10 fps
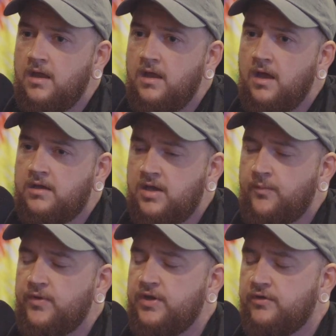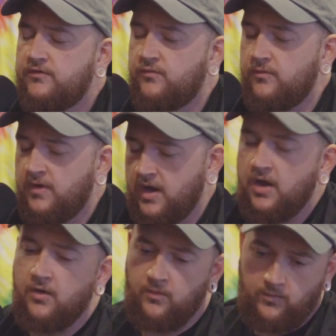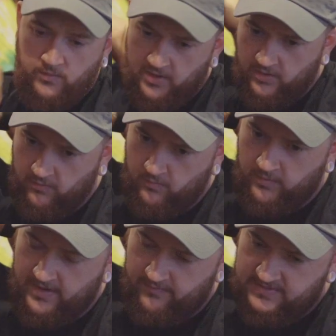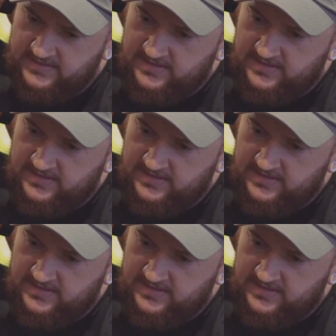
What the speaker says: A couple years ago, when I was,